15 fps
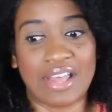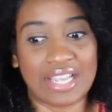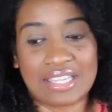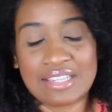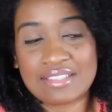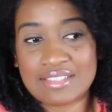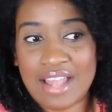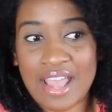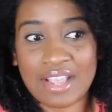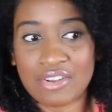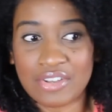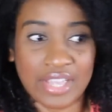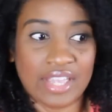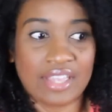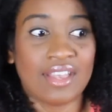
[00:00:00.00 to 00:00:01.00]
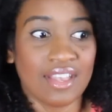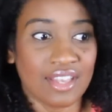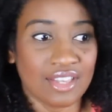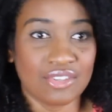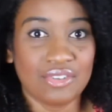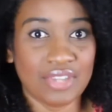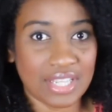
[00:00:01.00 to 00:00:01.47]
Like, it's like, okay,
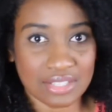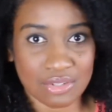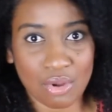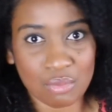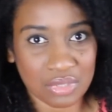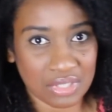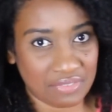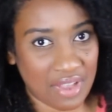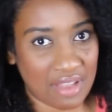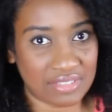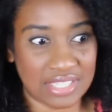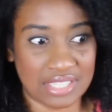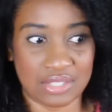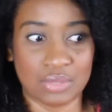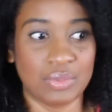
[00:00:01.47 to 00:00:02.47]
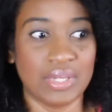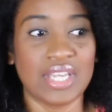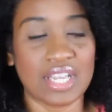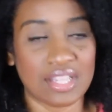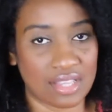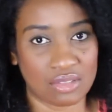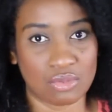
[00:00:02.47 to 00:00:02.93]
you eat normally 5 days a
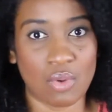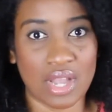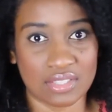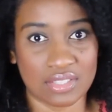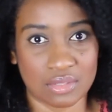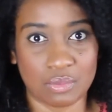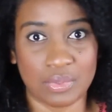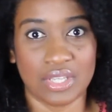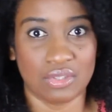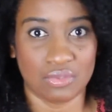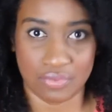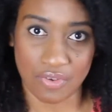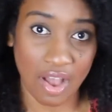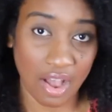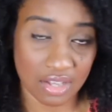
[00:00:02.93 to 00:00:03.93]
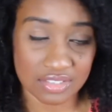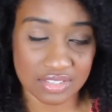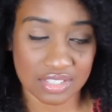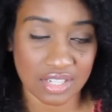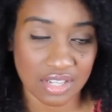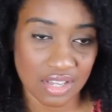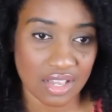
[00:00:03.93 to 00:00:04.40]
week and then twice a week you
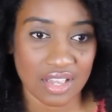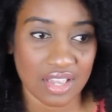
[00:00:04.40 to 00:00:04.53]
fast.